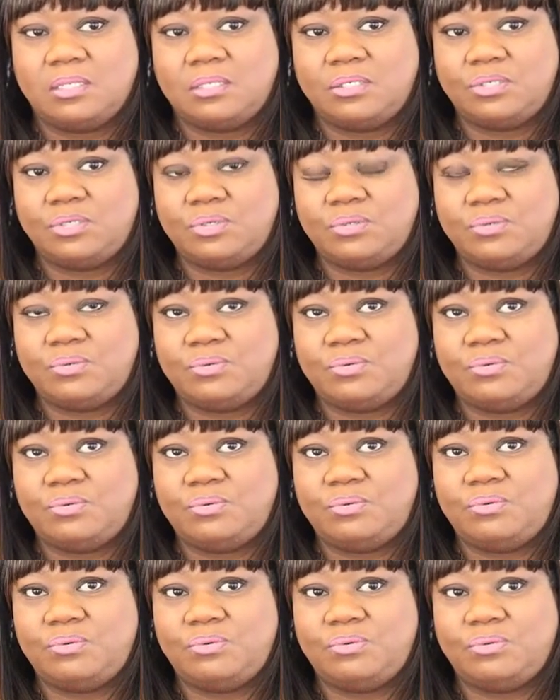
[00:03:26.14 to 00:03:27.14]

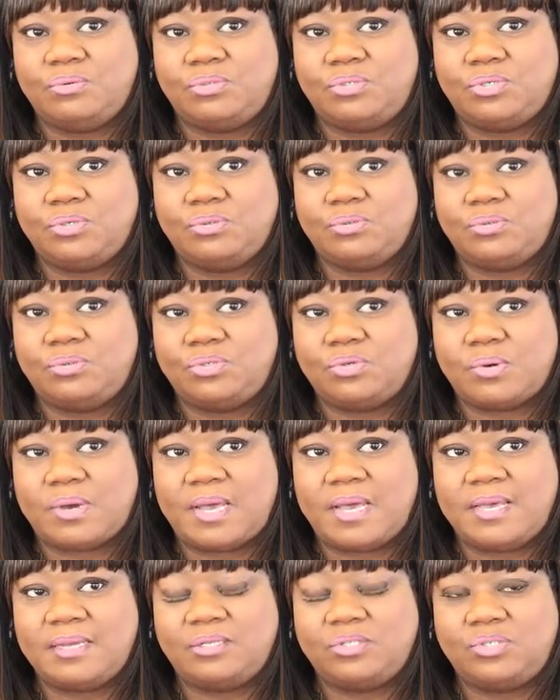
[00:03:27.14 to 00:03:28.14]
to
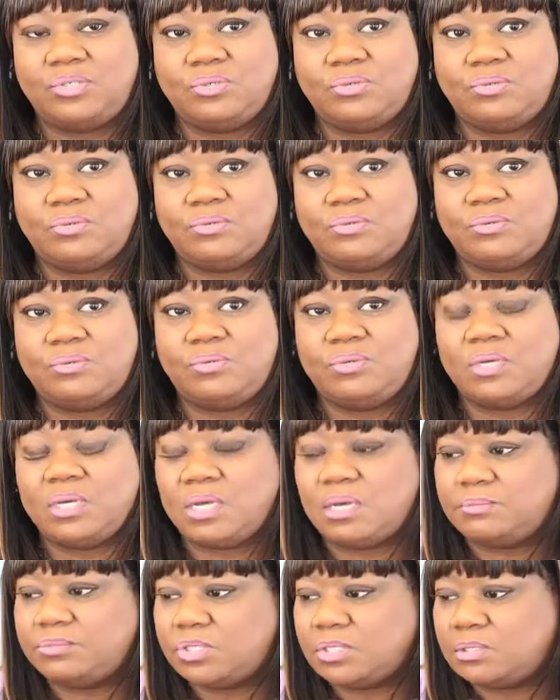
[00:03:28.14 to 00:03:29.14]
try to
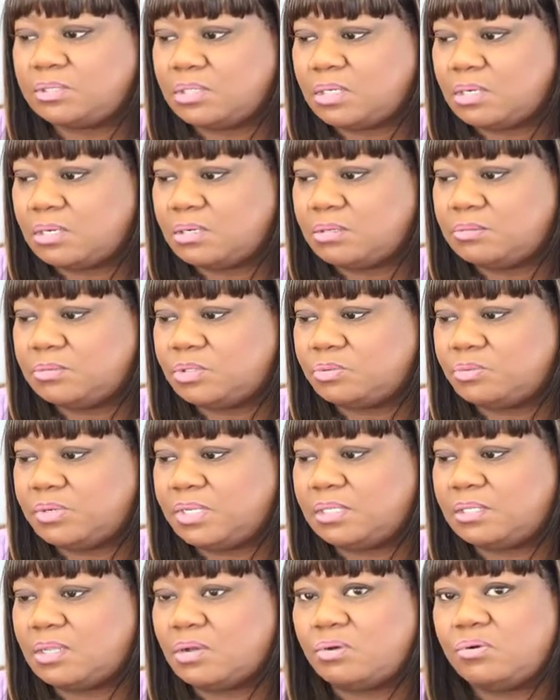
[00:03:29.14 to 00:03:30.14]
come to terms
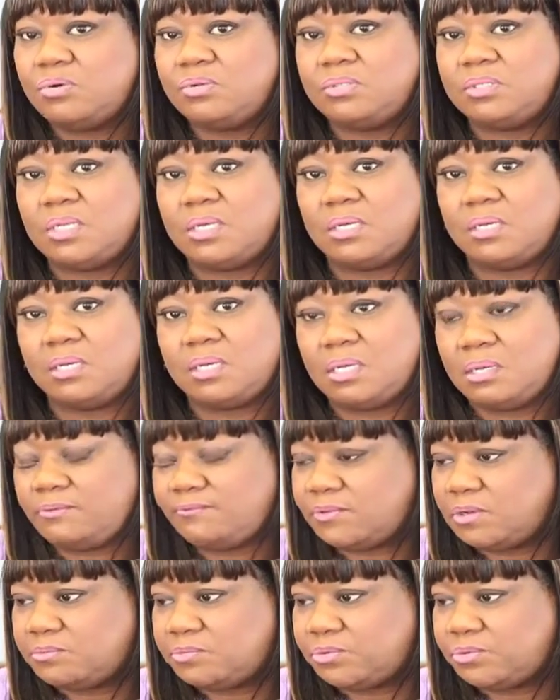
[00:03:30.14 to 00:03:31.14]
with those
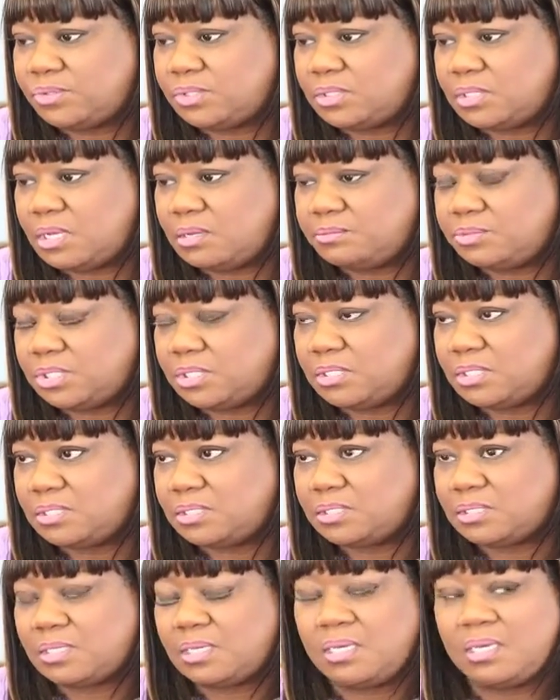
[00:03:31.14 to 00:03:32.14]
uncomfortable
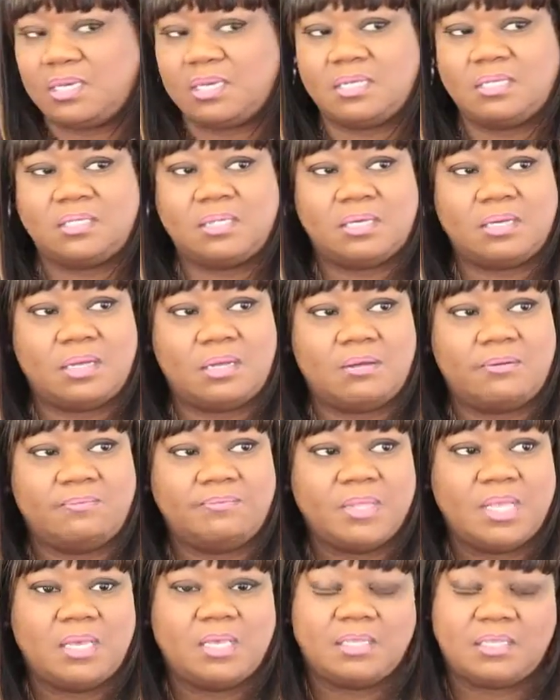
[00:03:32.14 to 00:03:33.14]
subjects. And
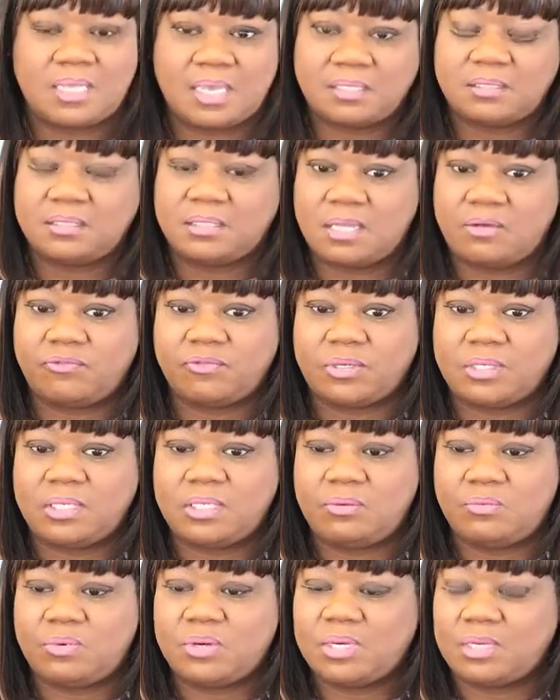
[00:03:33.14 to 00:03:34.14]
that's
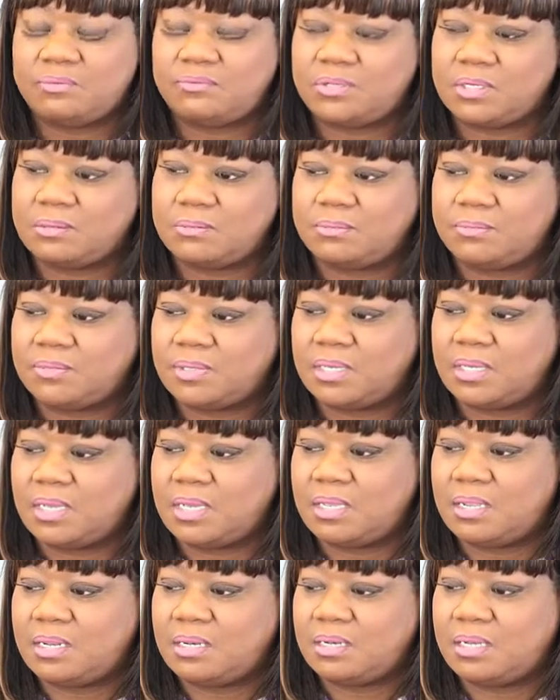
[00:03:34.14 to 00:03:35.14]
definitely one of them.
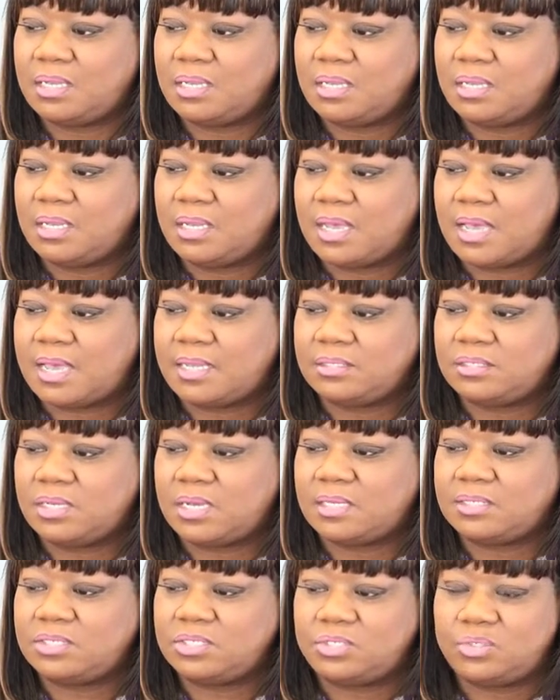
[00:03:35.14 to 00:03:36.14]
And
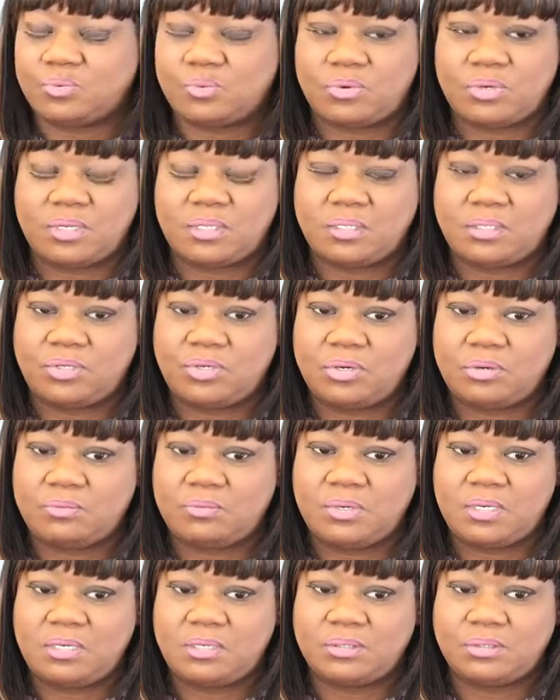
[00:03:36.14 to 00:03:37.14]
I just want your
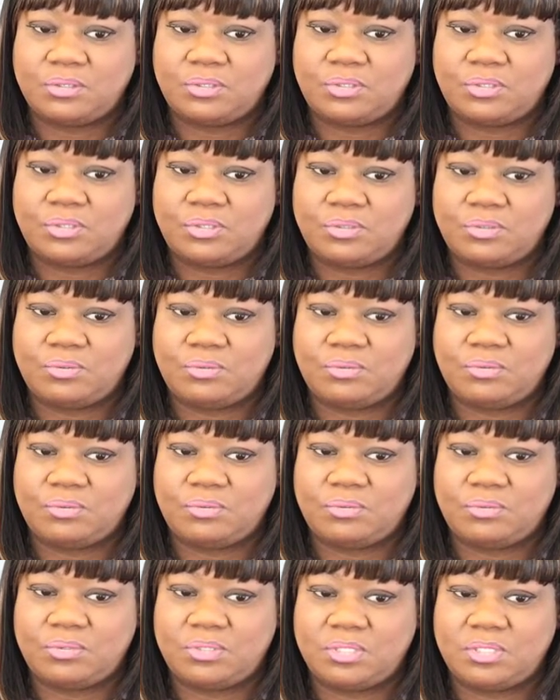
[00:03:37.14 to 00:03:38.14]
readers to
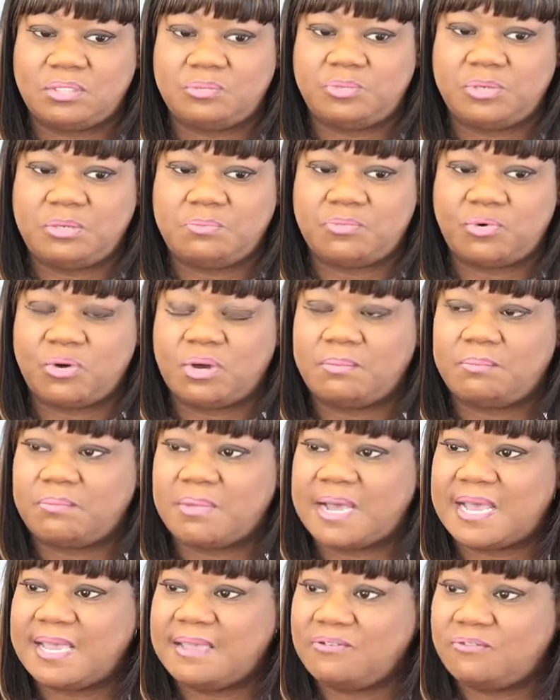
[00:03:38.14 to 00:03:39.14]
just be more
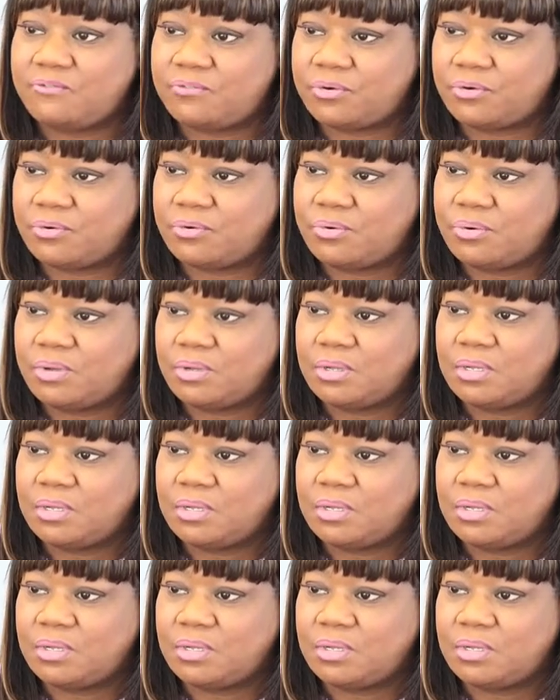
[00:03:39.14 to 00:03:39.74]
mindful